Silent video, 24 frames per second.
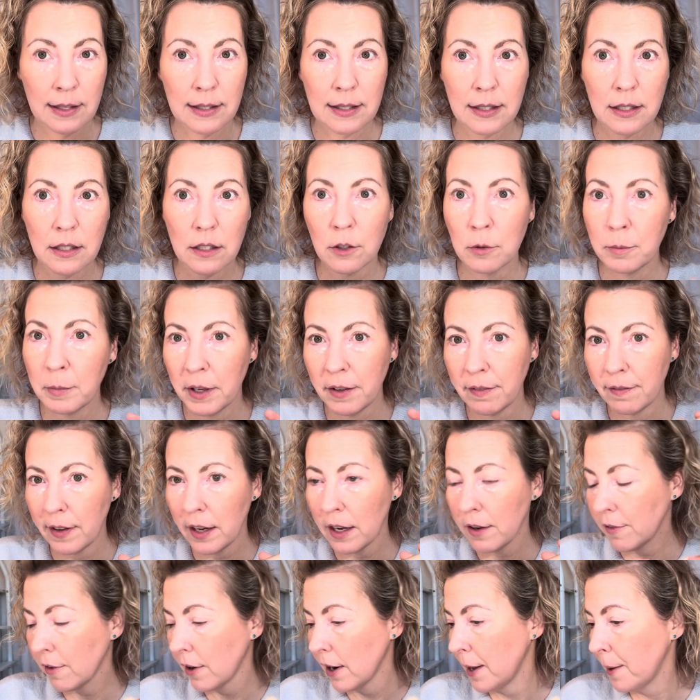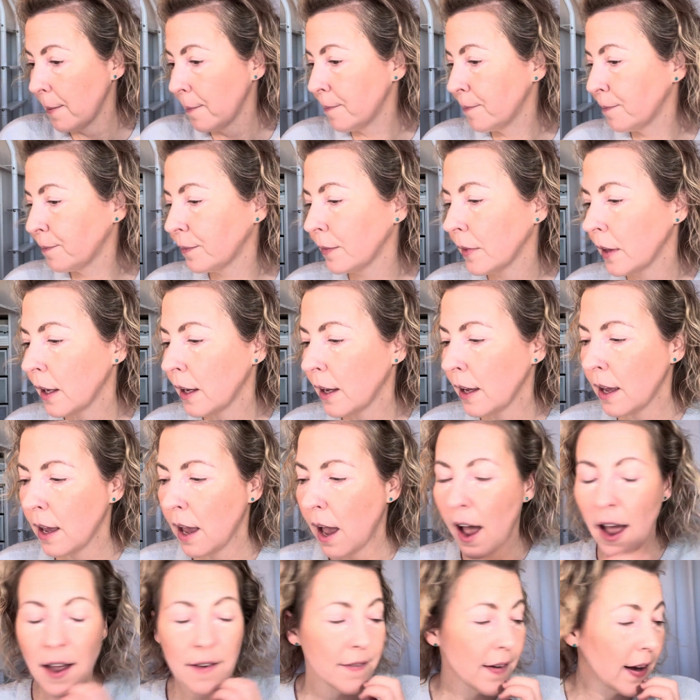Still my favorite.
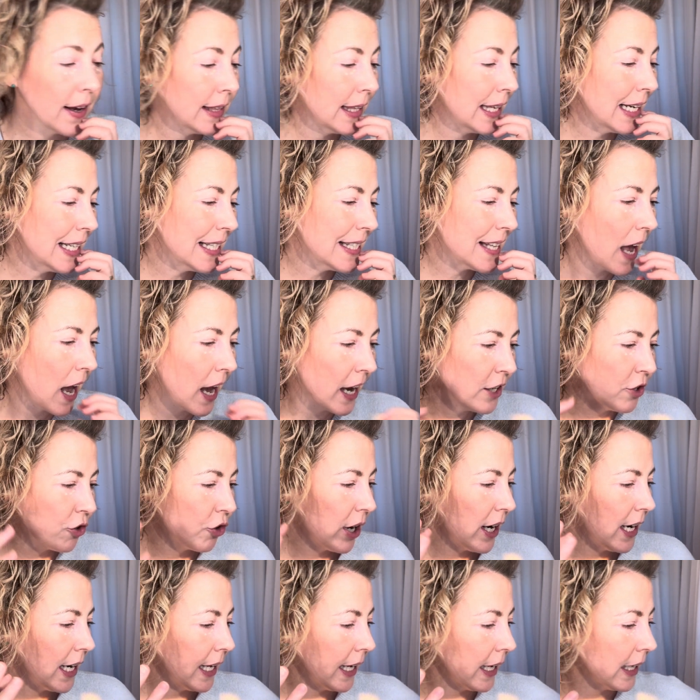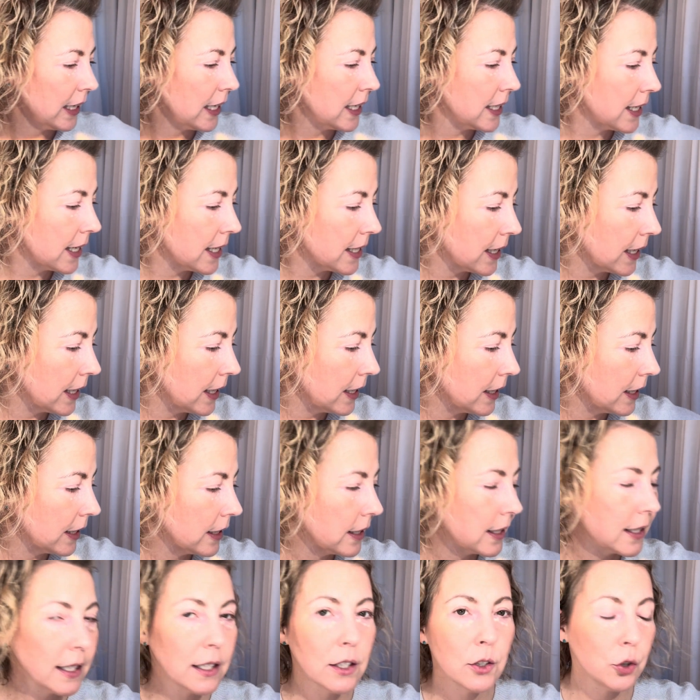I find that it's hydrating and it doesn't
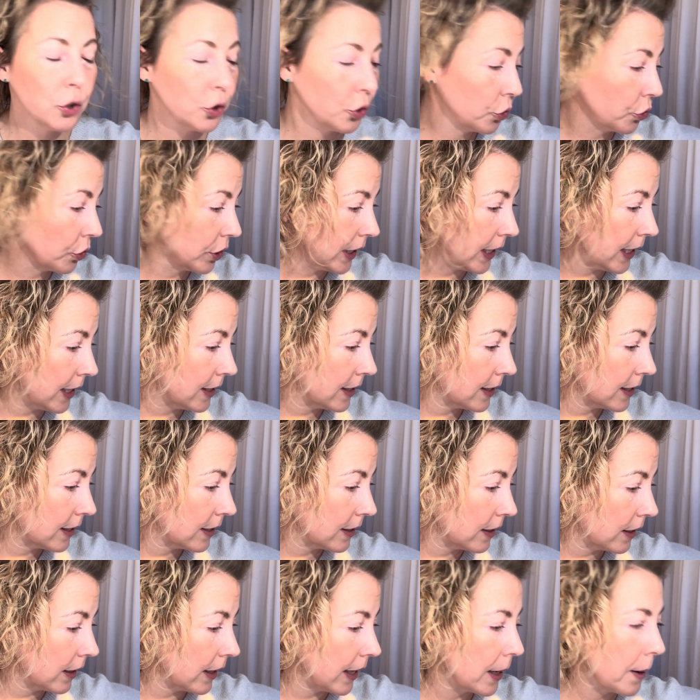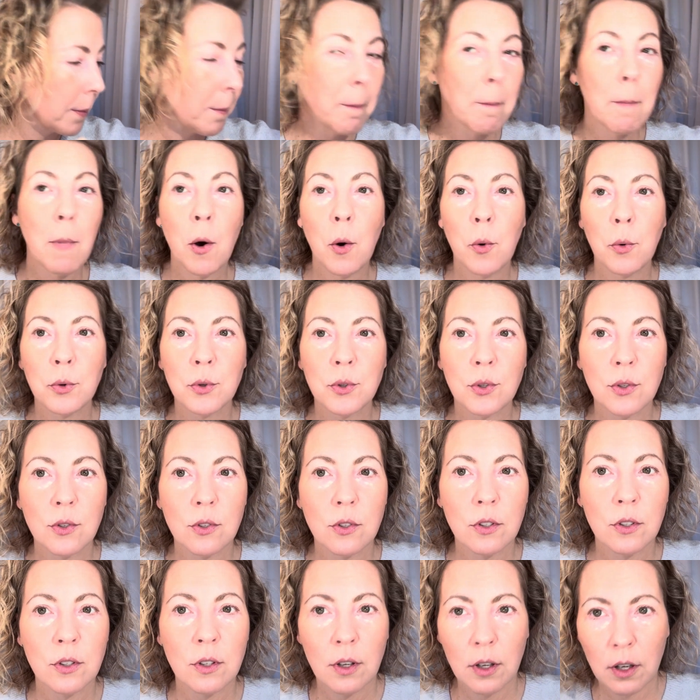crease like
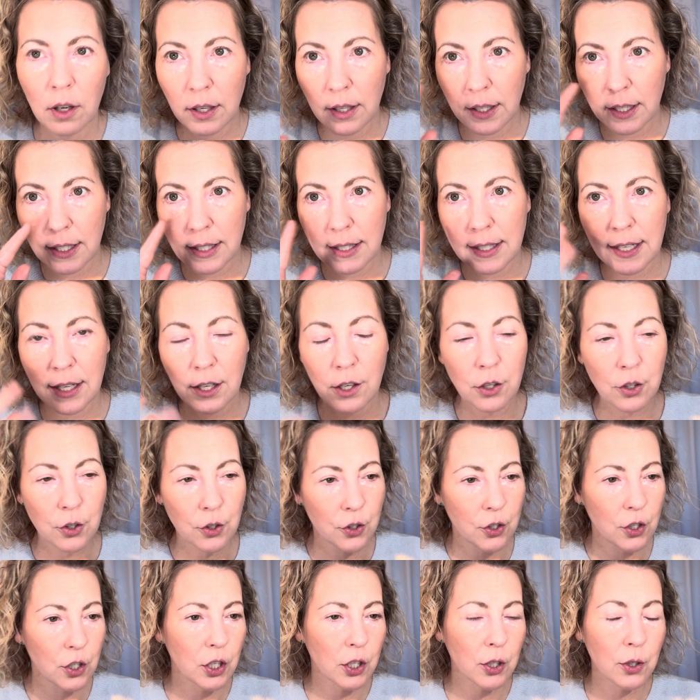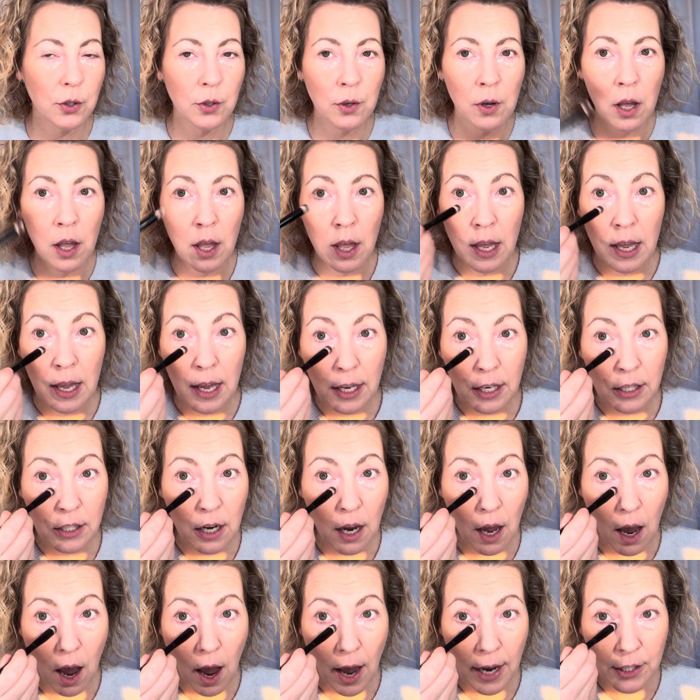most concealers do. And
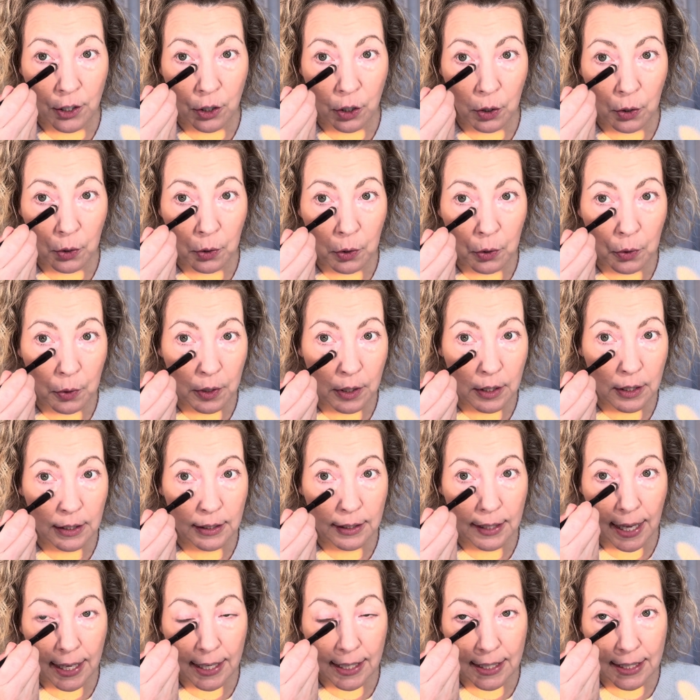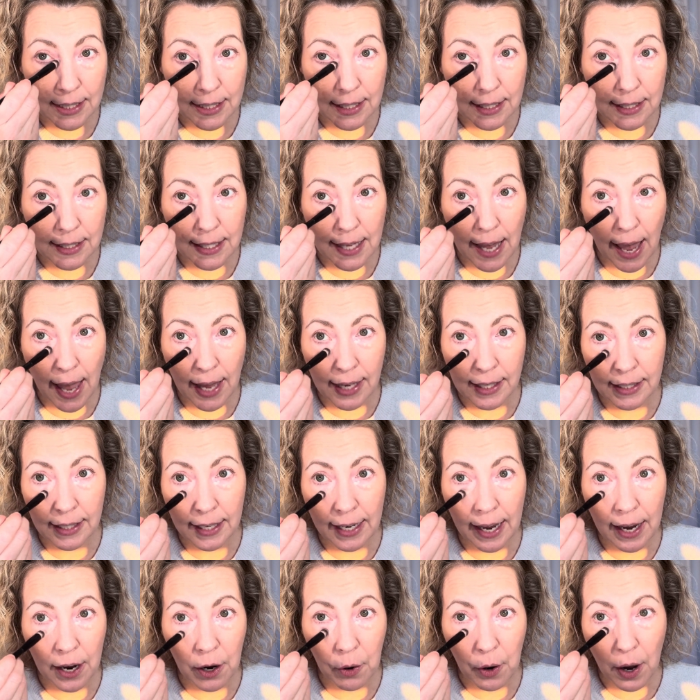I do let it set
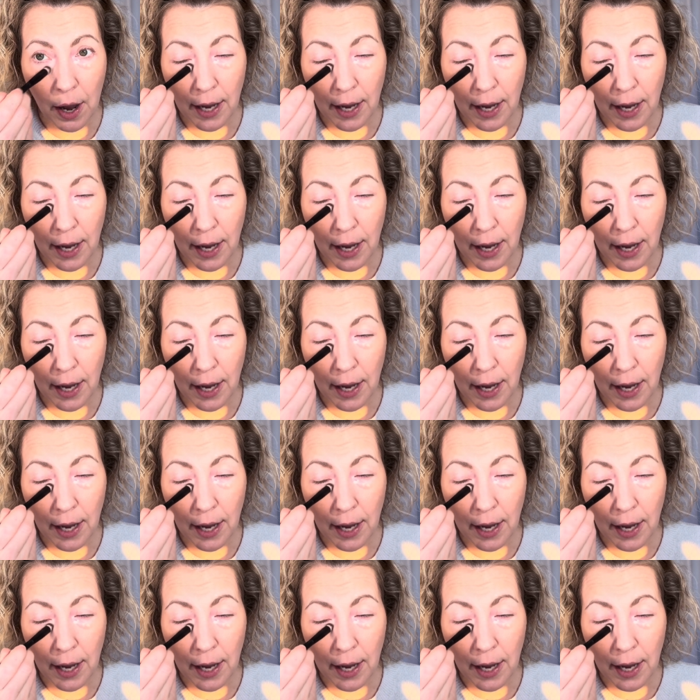now.